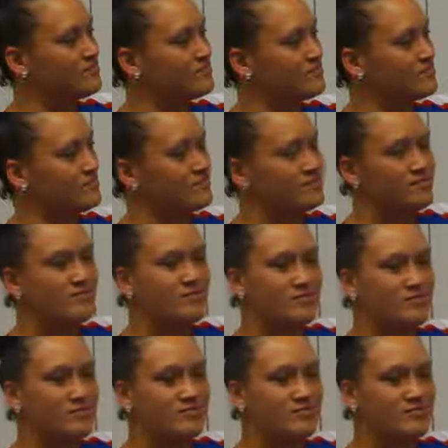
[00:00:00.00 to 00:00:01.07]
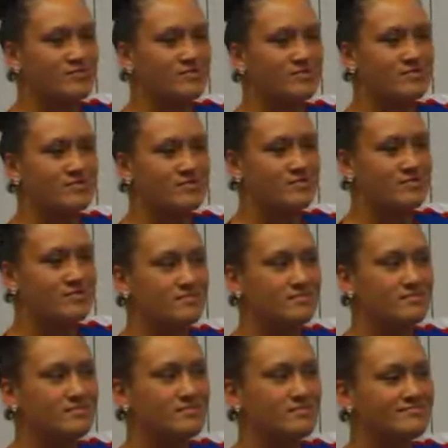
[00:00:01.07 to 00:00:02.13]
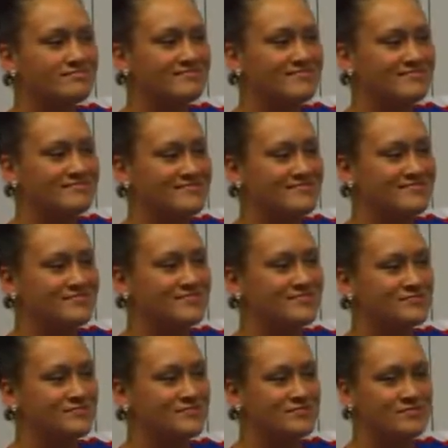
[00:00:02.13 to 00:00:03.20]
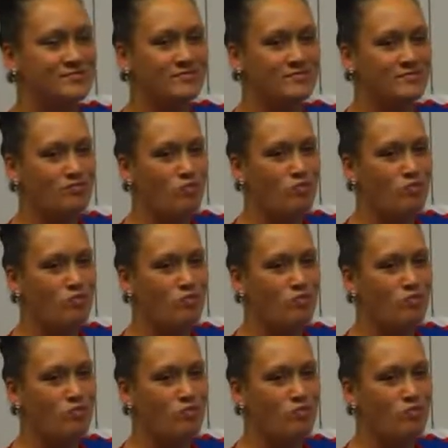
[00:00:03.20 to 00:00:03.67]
The person shown says nothing.